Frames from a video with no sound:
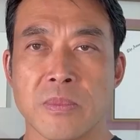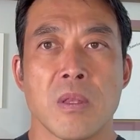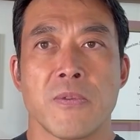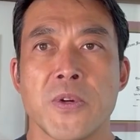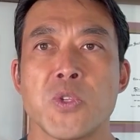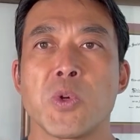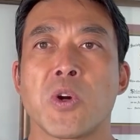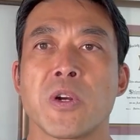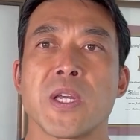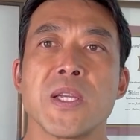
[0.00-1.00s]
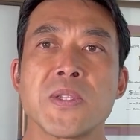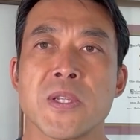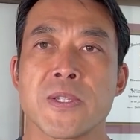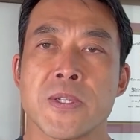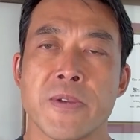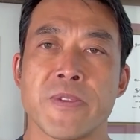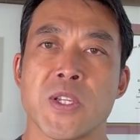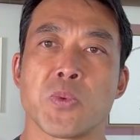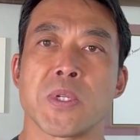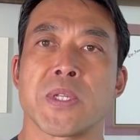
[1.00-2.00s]
The first recorded instance of
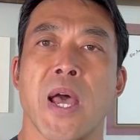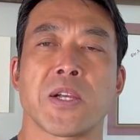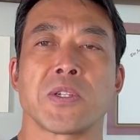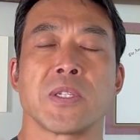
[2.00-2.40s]
this was actually in